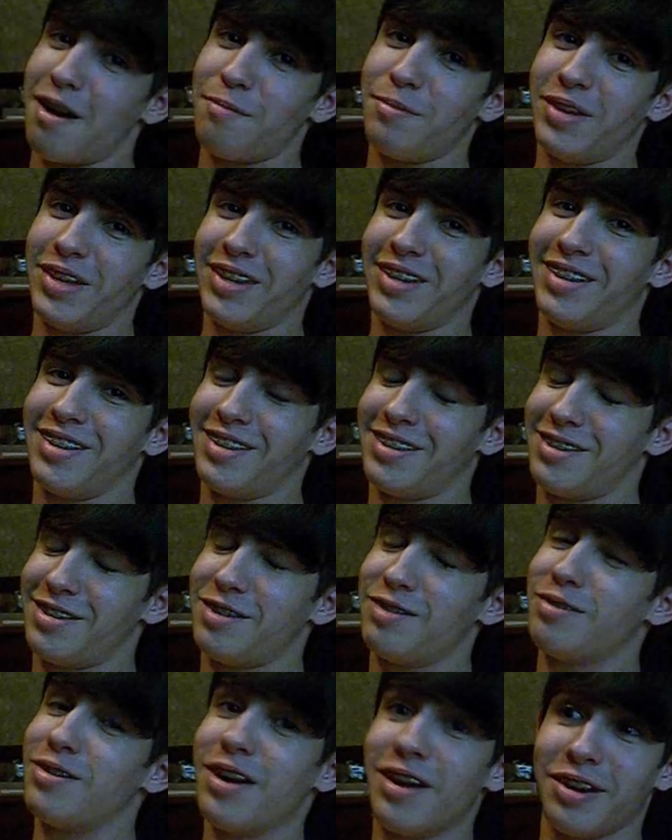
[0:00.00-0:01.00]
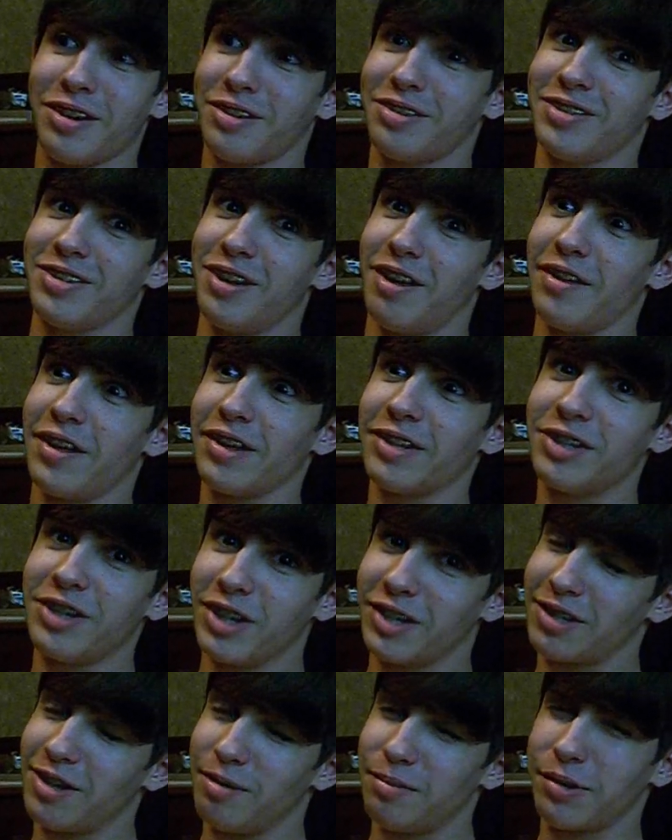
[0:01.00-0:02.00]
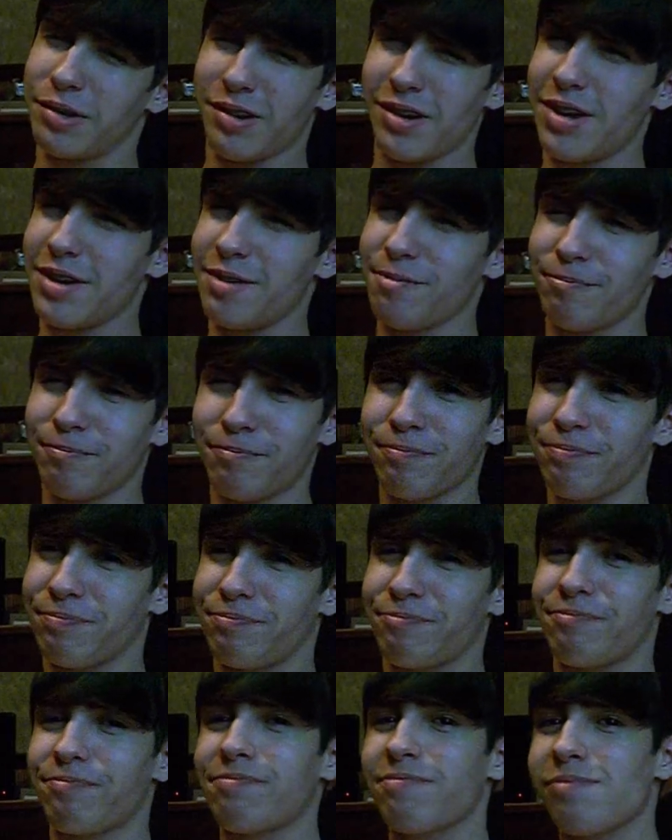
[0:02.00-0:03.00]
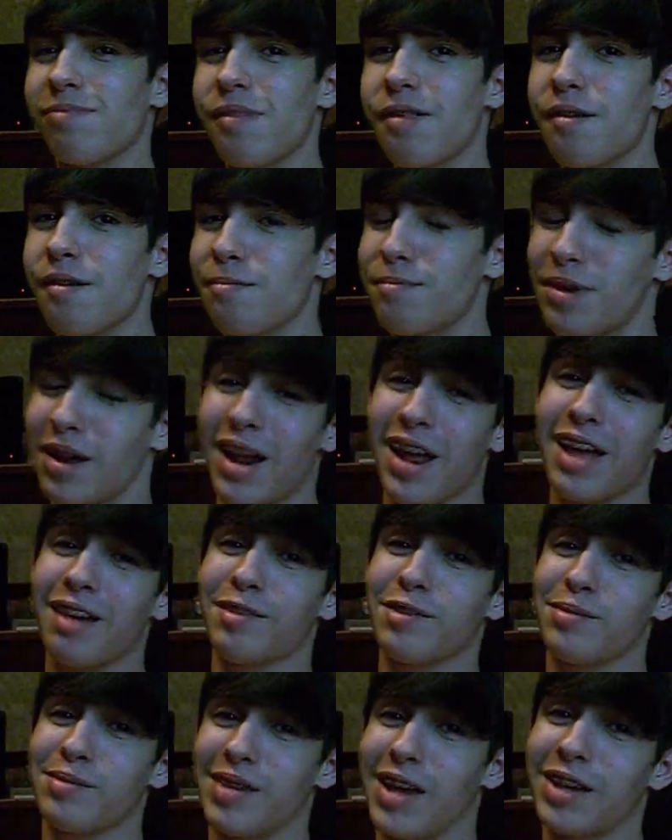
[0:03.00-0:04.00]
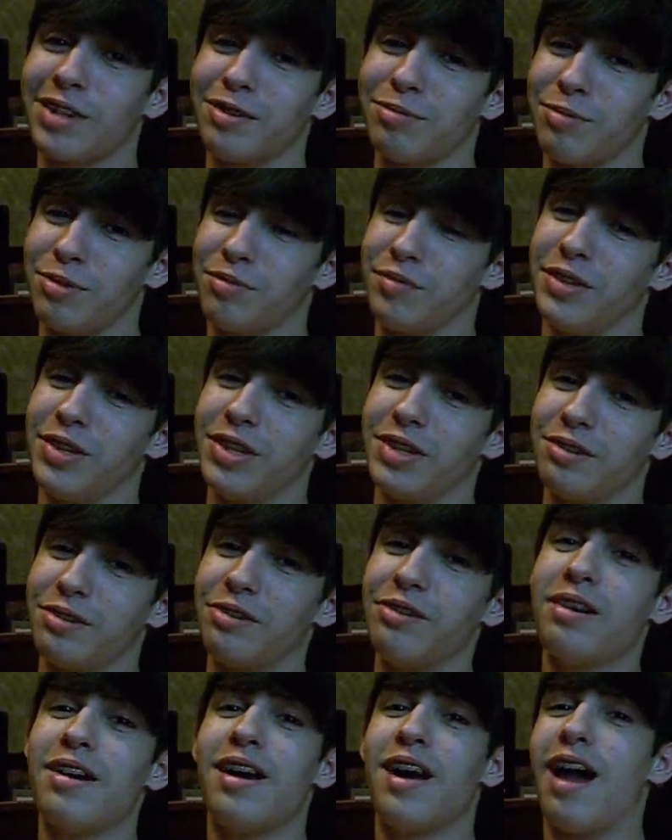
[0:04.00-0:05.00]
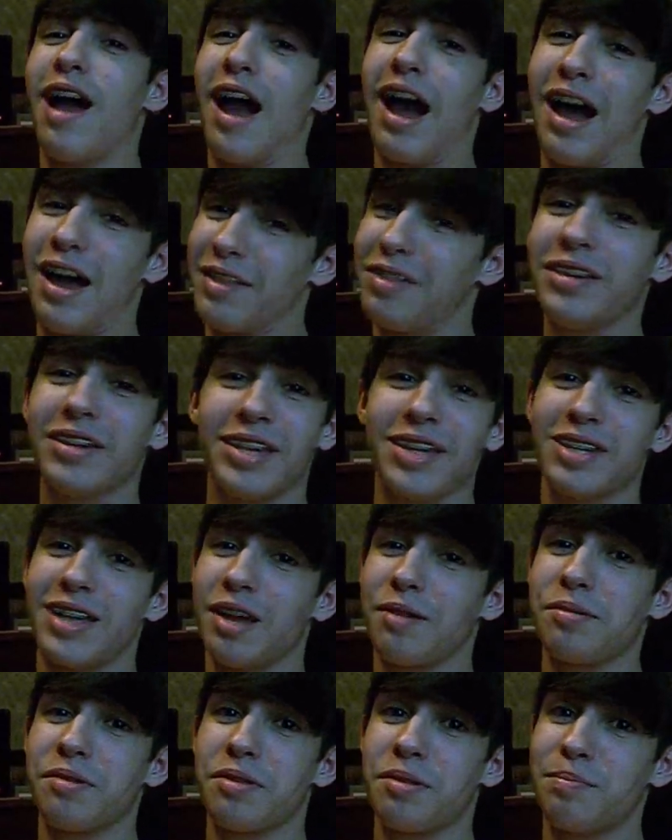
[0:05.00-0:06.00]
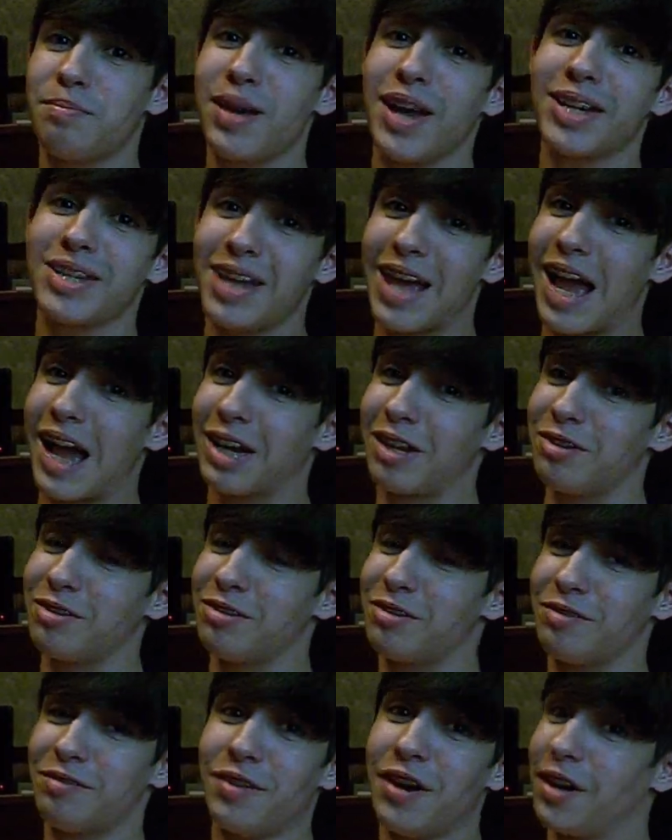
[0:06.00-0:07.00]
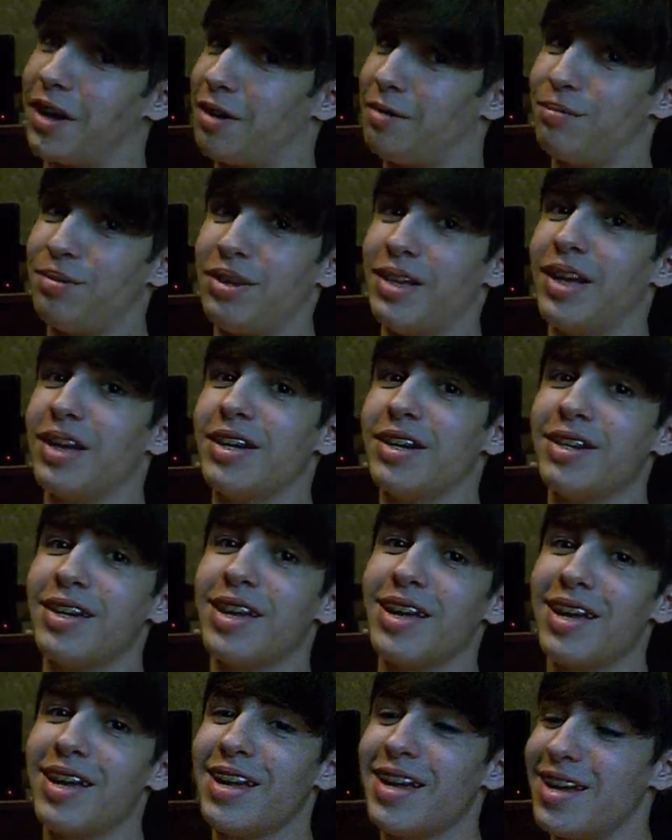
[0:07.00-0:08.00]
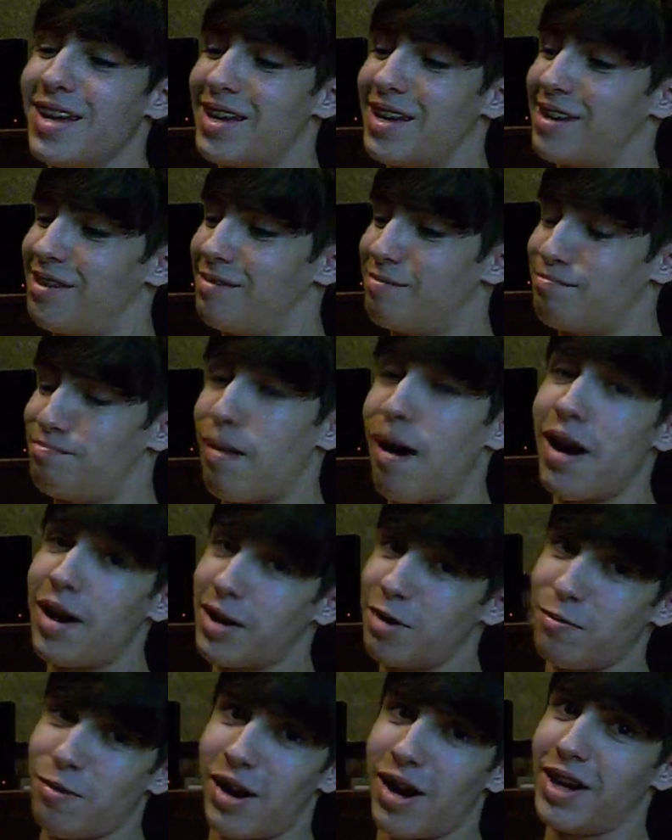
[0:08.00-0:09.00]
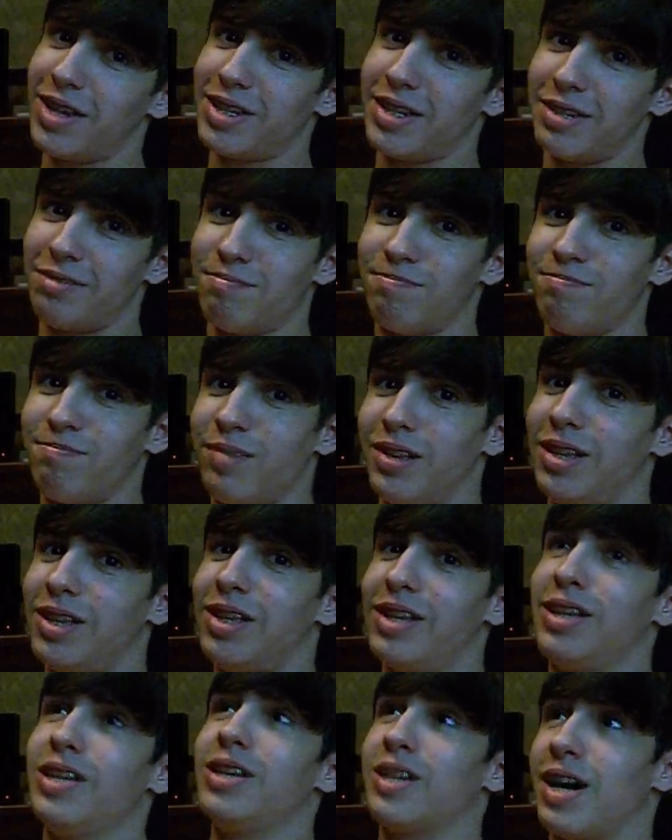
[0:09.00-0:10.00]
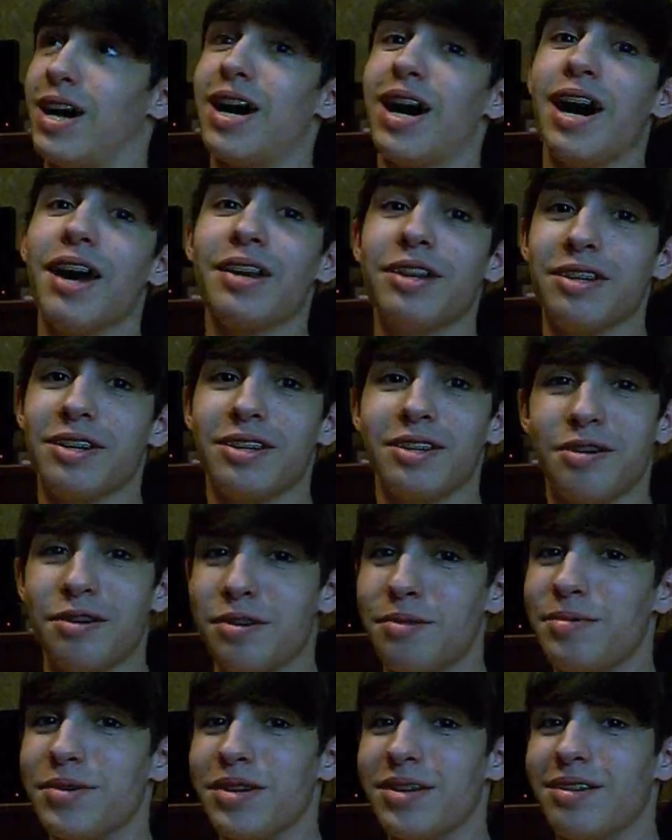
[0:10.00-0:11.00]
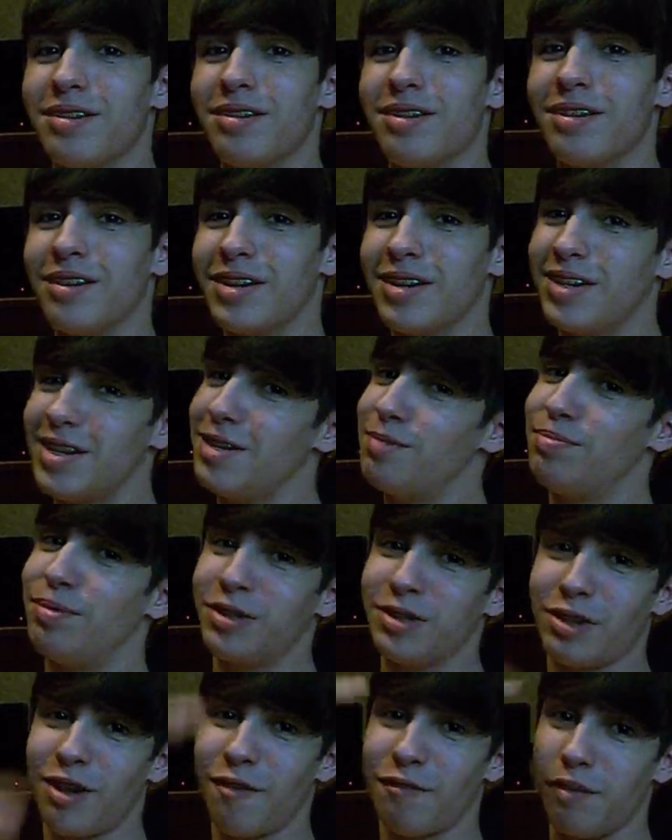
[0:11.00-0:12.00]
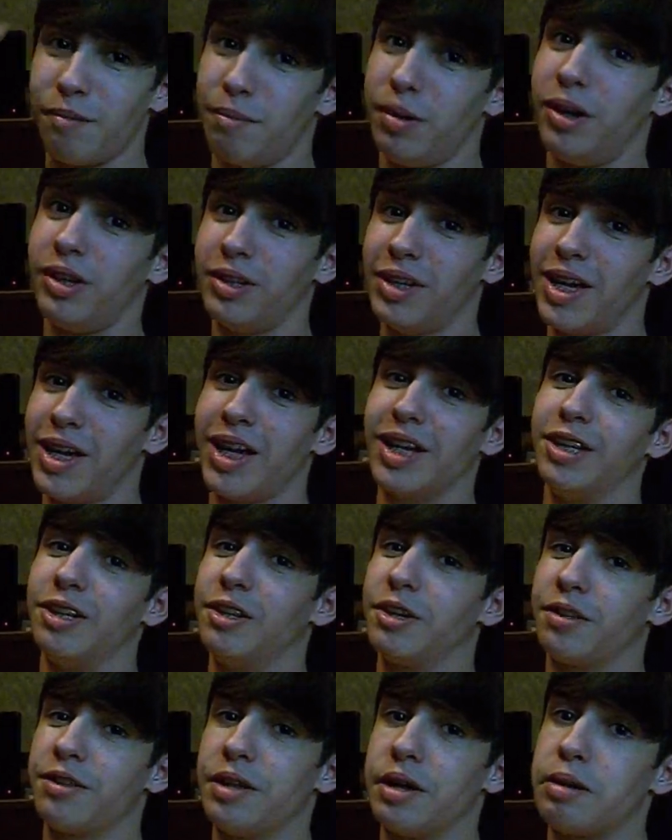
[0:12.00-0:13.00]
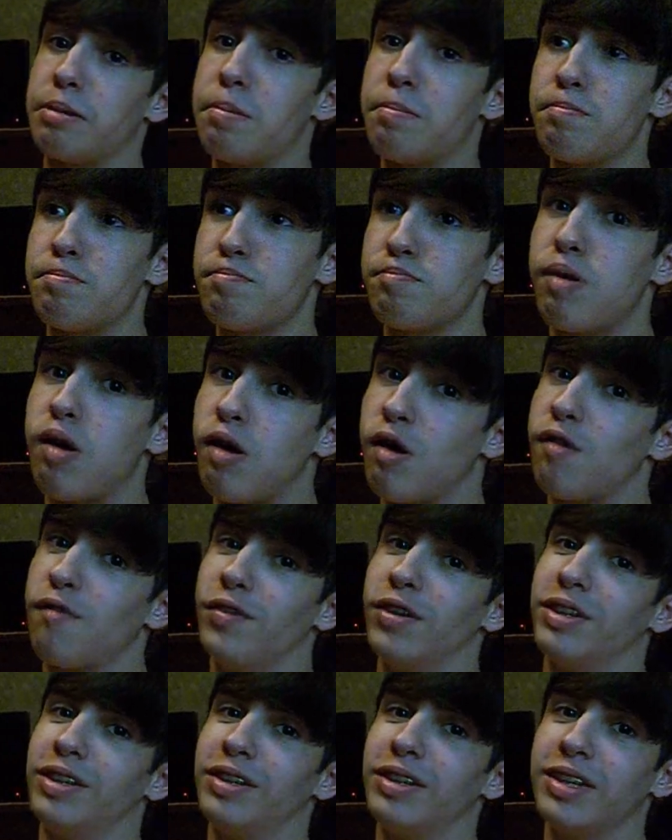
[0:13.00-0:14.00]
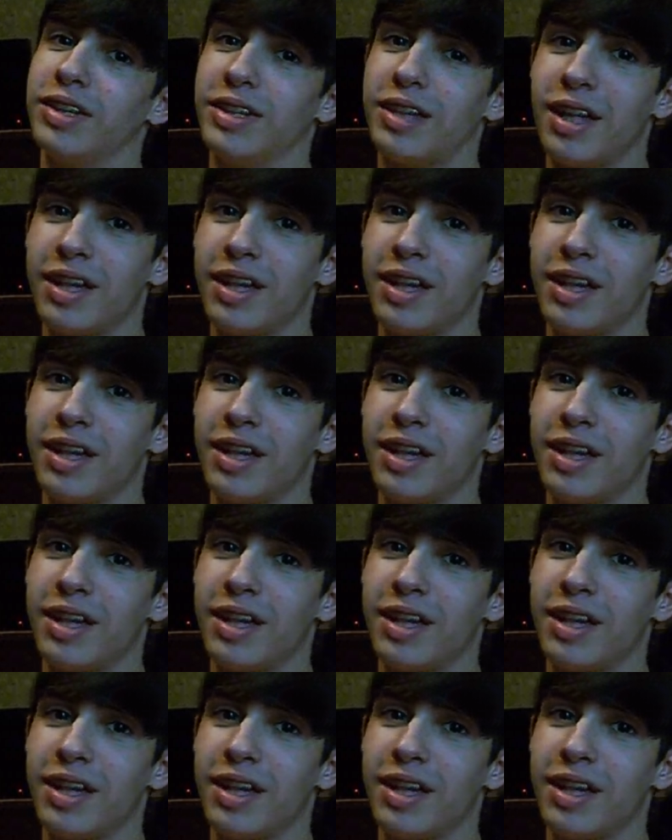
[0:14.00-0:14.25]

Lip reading: I mean, you could have saw that shit coming, right? But I have an obsession with Vin Diesel. I think he's like one of the best actors on the fucking planet. Body-wise, he's god. I mean, he pulls off the bald head look thing perfectly.